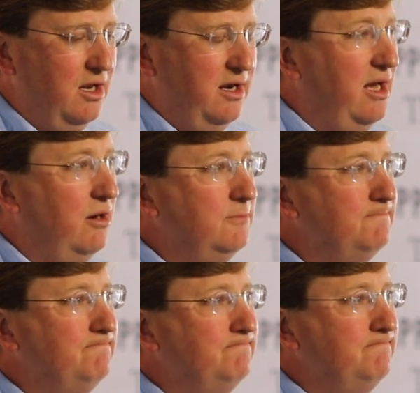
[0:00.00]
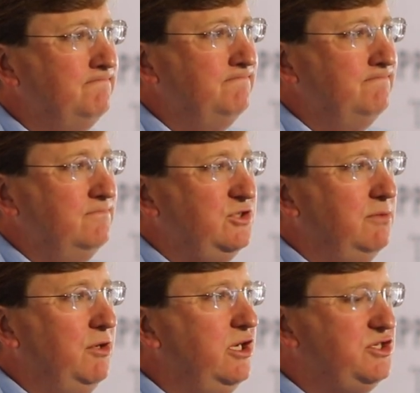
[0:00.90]
Now,
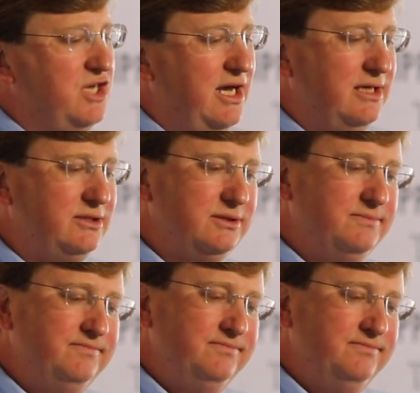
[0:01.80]
Jim Hood says